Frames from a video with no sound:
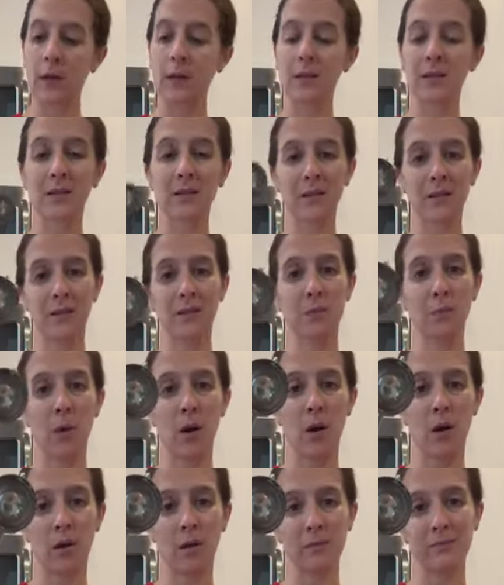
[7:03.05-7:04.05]
This is a
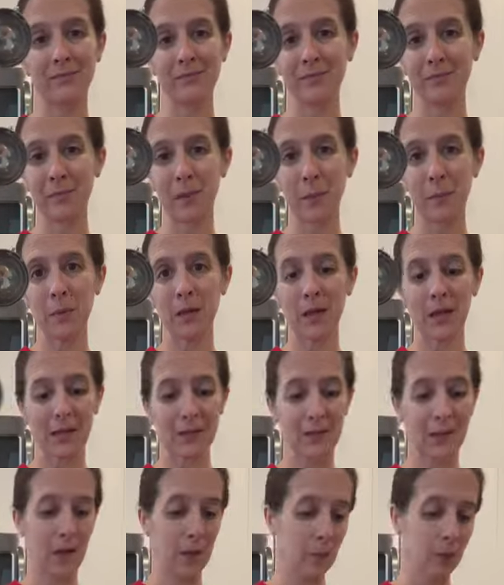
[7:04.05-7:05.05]
small, probably like
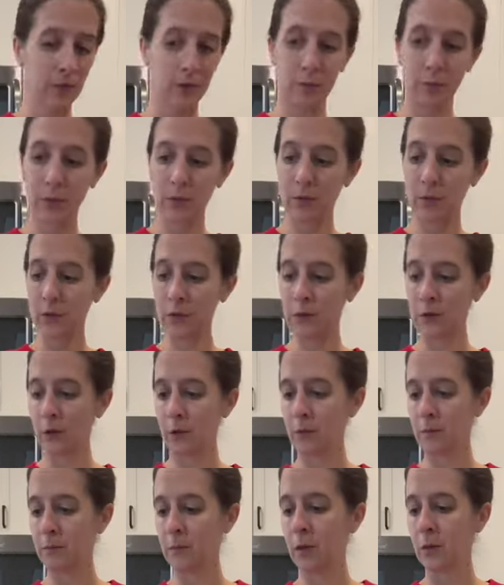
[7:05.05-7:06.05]
a tablespoon or
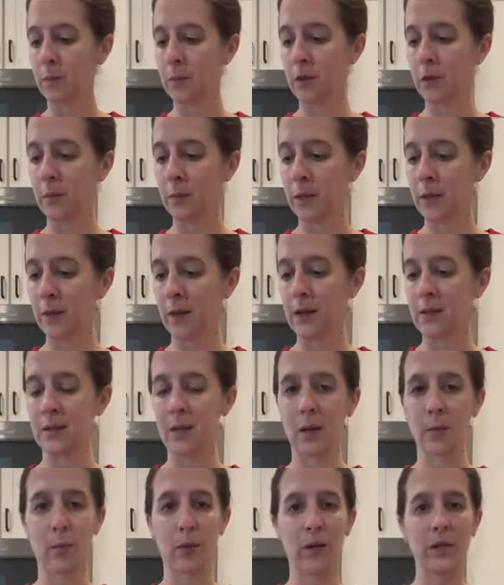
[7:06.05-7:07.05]
so, no, a little bit less,
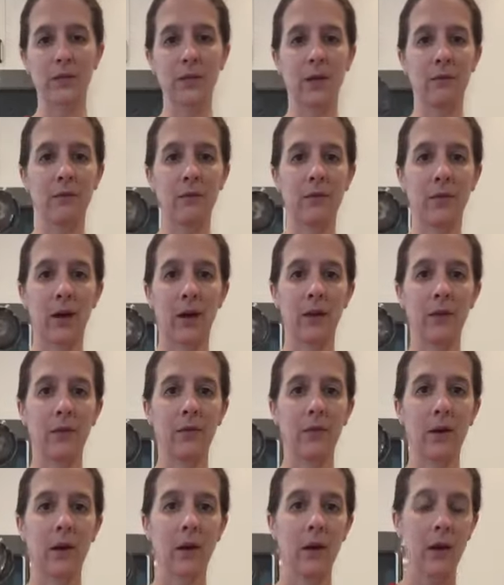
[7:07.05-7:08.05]
like a 0.75
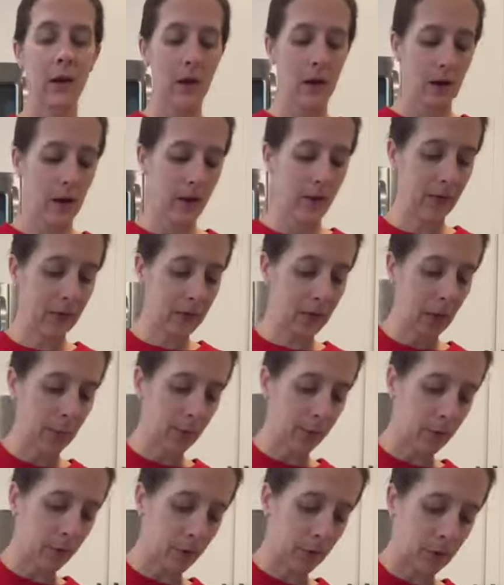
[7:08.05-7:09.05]
of a
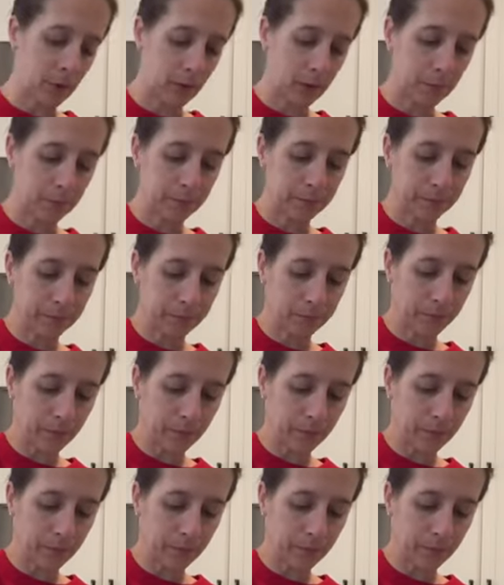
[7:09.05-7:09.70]
tablespoon here.